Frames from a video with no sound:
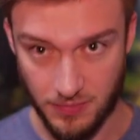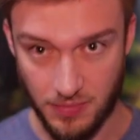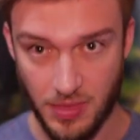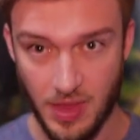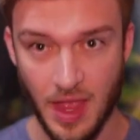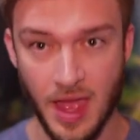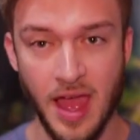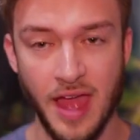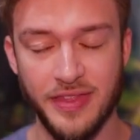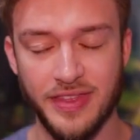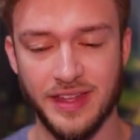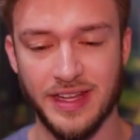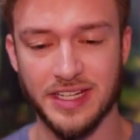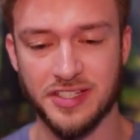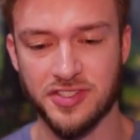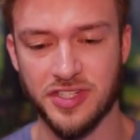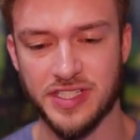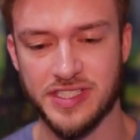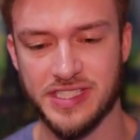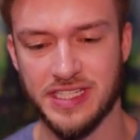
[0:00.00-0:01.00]
I had the
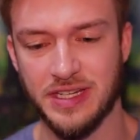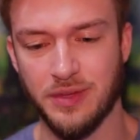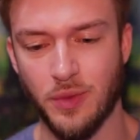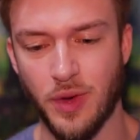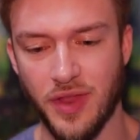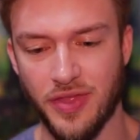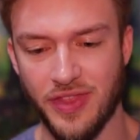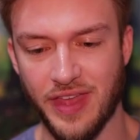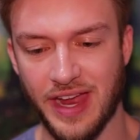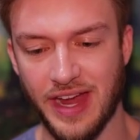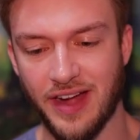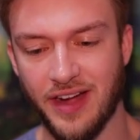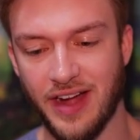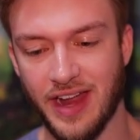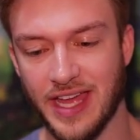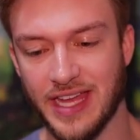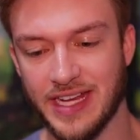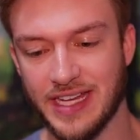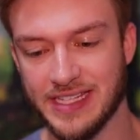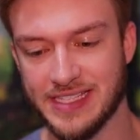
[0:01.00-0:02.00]
electricity one there
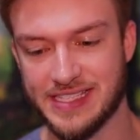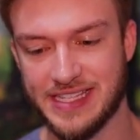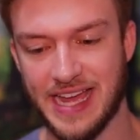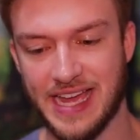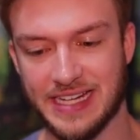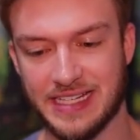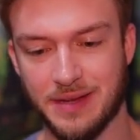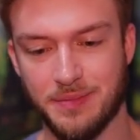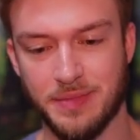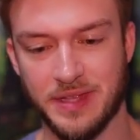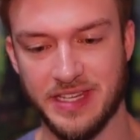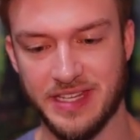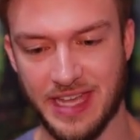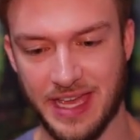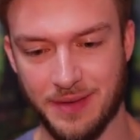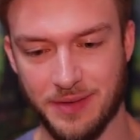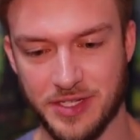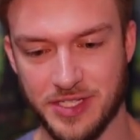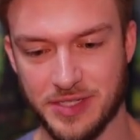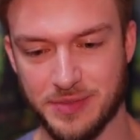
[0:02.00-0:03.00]
and I stacked up the
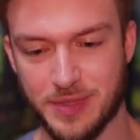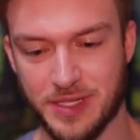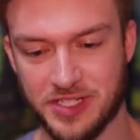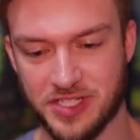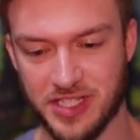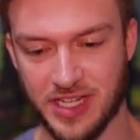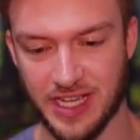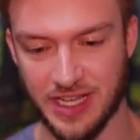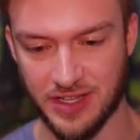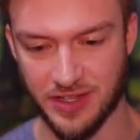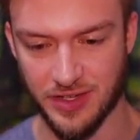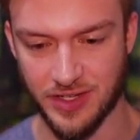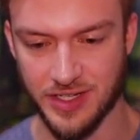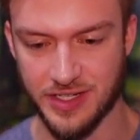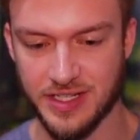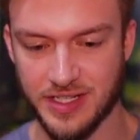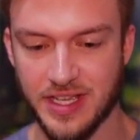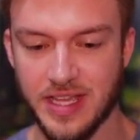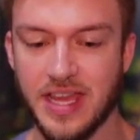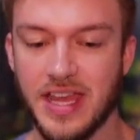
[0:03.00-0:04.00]
damage as much as I could.
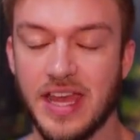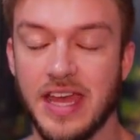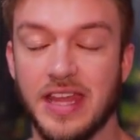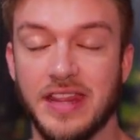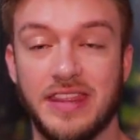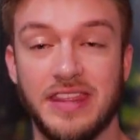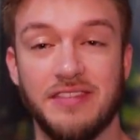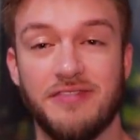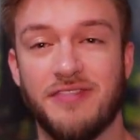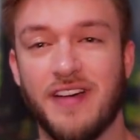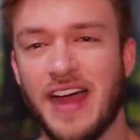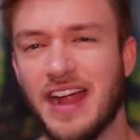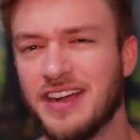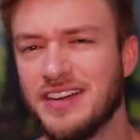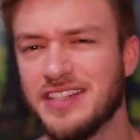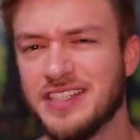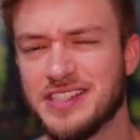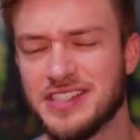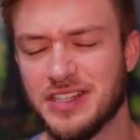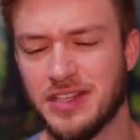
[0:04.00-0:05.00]
The fire
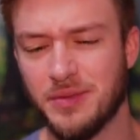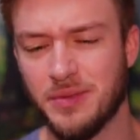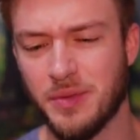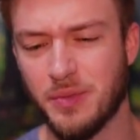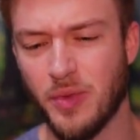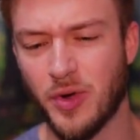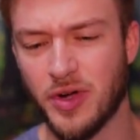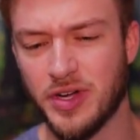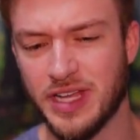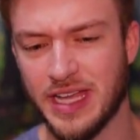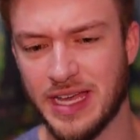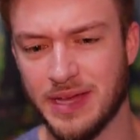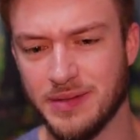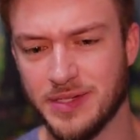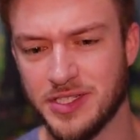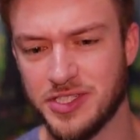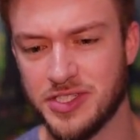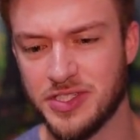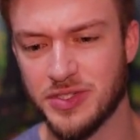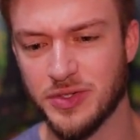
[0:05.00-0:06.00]
does a little bit more
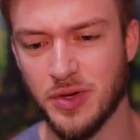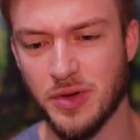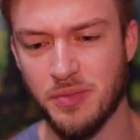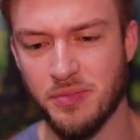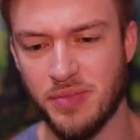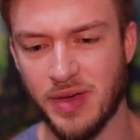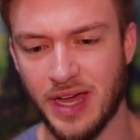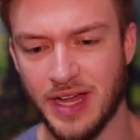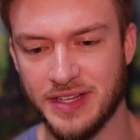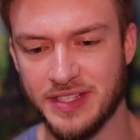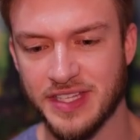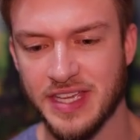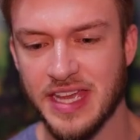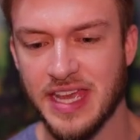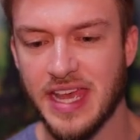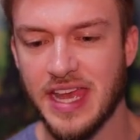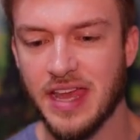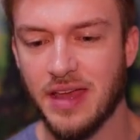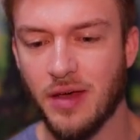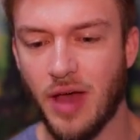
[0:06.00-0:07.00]
damage to him, but
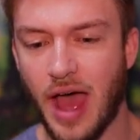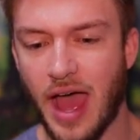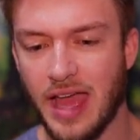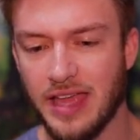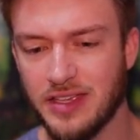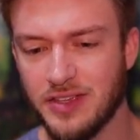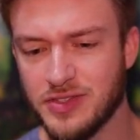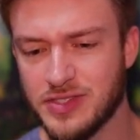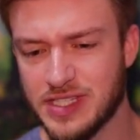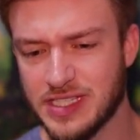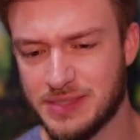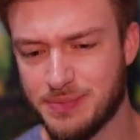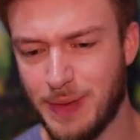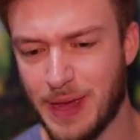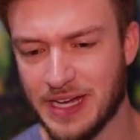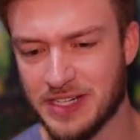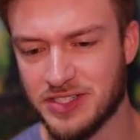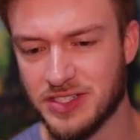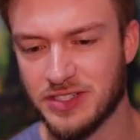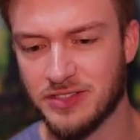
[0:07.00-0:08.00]
I use the
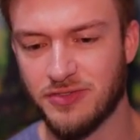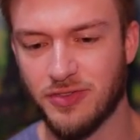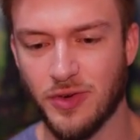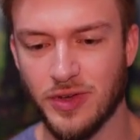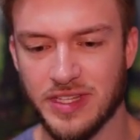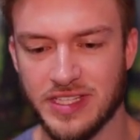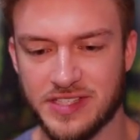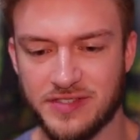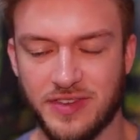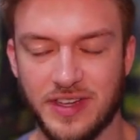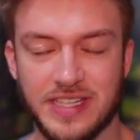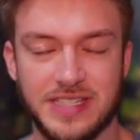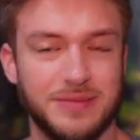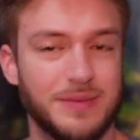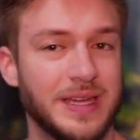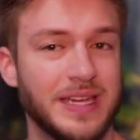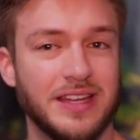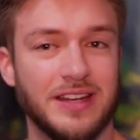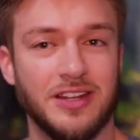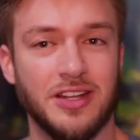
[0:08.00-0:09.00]
Spectre for this fight to
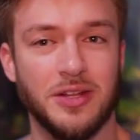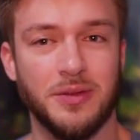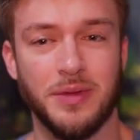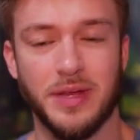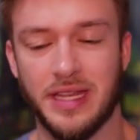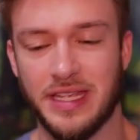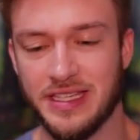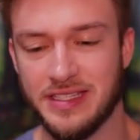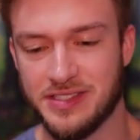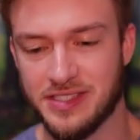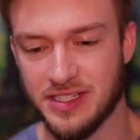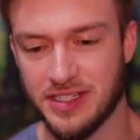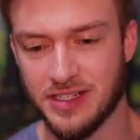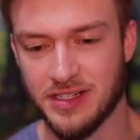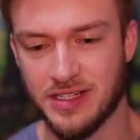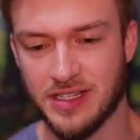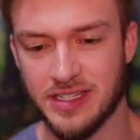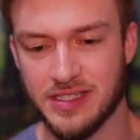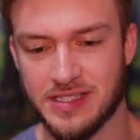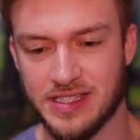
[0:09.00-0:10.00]
make it a little bit easier
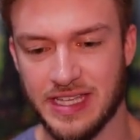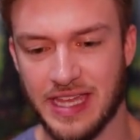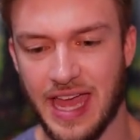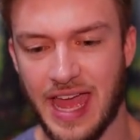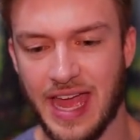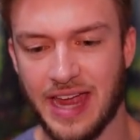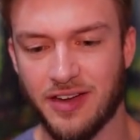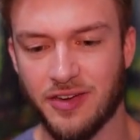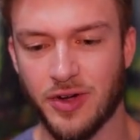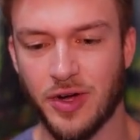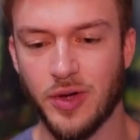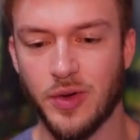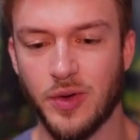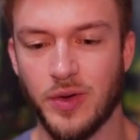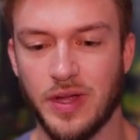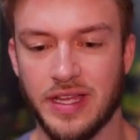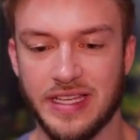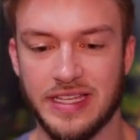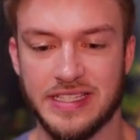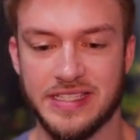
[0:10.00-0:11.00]
because the aggro
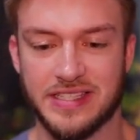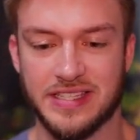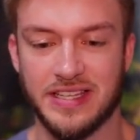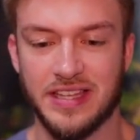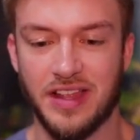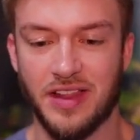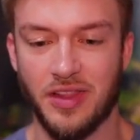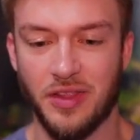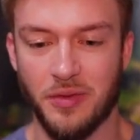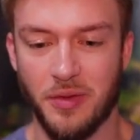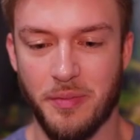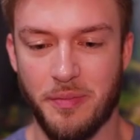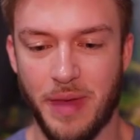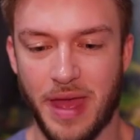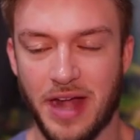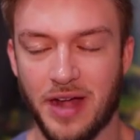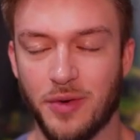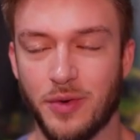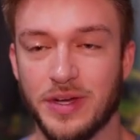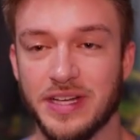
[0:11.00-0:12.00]
is a little bit
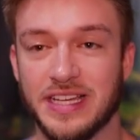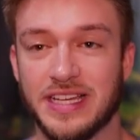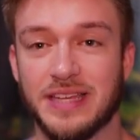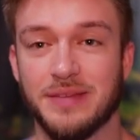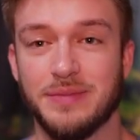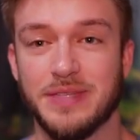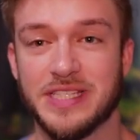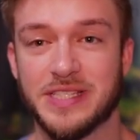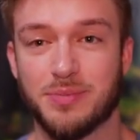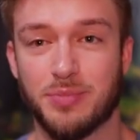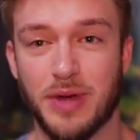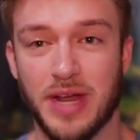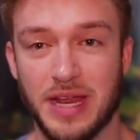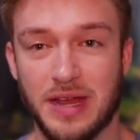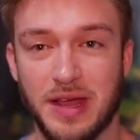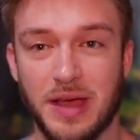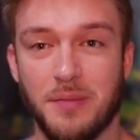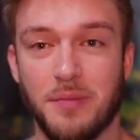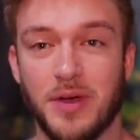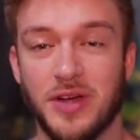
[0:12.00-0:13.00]
better when it can be spread
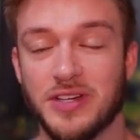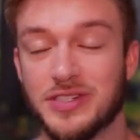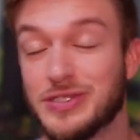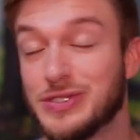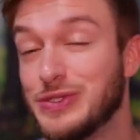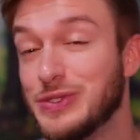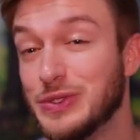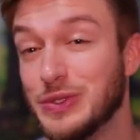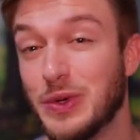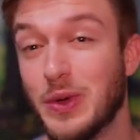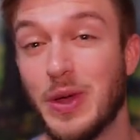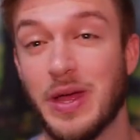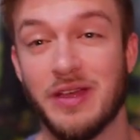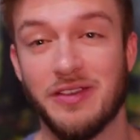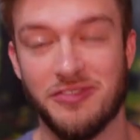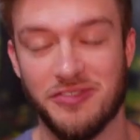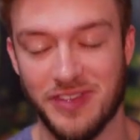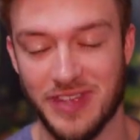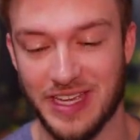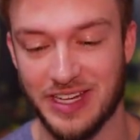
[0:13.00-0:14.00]
amongst two
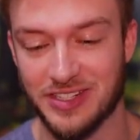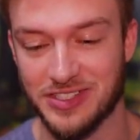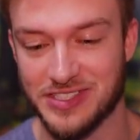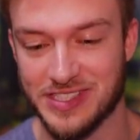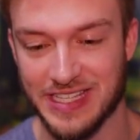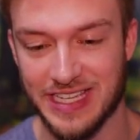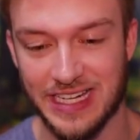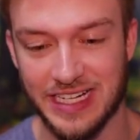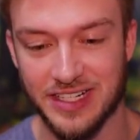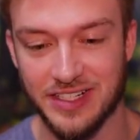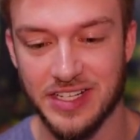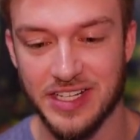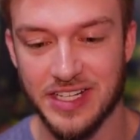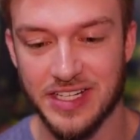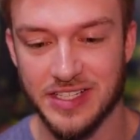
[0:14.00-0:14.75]
figures there.